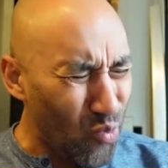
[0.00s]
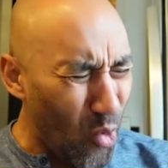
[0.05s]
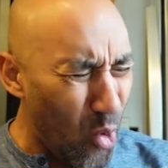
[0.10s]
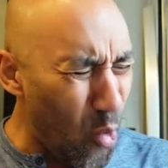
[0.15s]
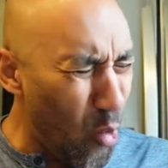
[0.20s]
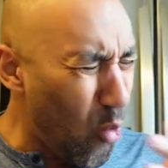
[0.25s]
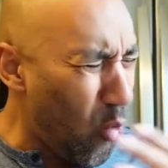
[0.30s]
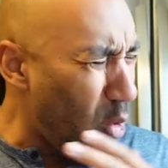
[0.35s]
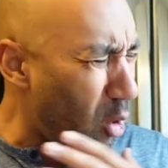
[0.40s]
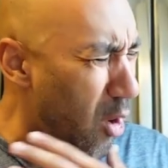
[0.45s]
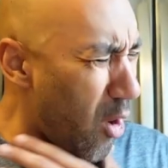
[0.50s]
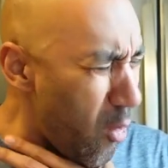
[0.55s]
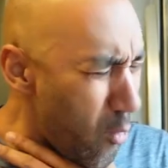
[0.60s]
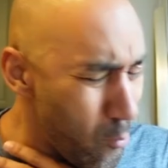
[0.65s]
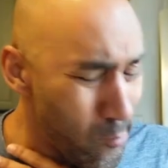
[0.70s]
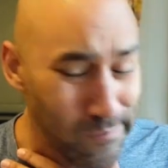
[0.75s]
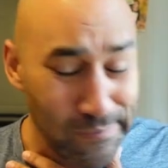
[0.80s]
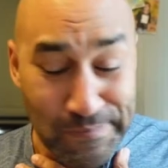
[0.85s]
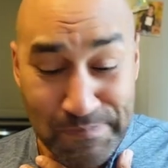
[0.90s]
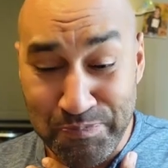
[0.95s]
Woo!
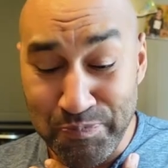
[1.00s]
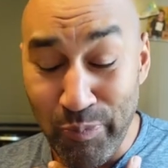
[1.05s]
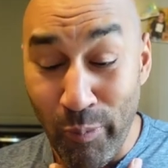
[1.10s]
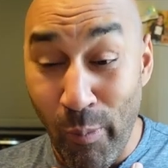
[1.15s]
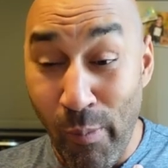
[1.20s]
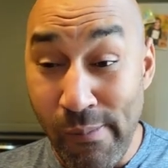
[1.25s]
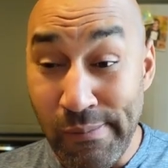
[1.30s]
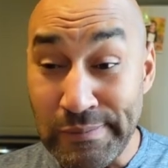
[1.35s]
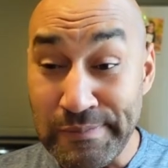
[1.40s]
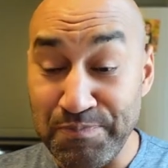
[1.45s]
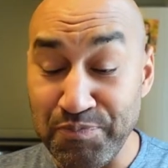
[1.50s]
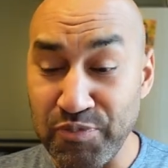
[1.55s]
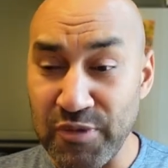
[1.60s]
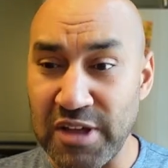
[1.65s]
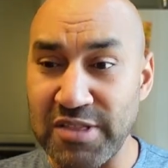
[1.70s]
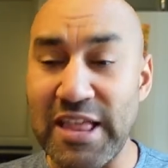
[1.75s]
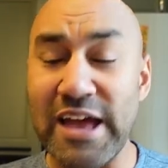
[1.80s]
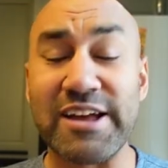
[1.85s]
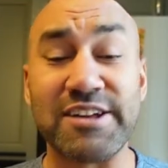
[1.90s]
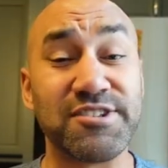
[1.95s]

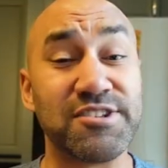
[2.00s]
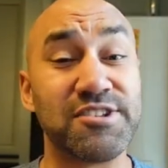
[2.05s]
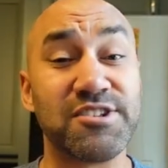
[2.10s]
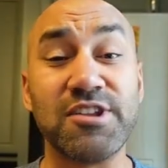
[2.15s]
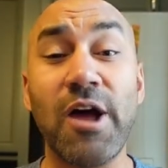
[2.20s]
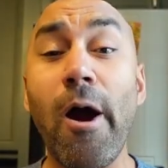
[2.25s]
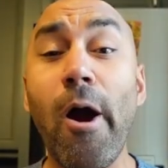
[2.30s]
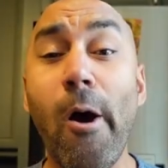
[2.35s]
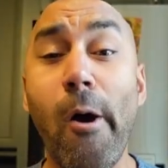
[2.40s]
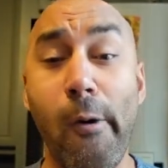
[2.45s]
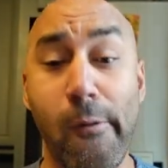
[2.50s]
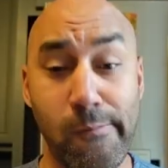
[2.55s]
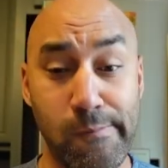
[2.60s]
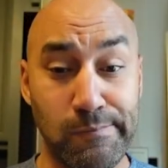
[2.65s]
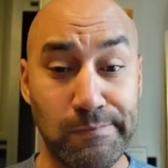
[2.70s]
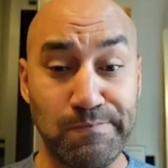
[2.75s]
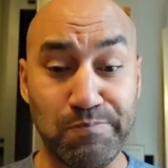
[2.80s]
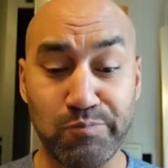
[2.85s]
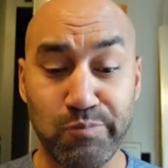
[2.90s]
Like it's a song.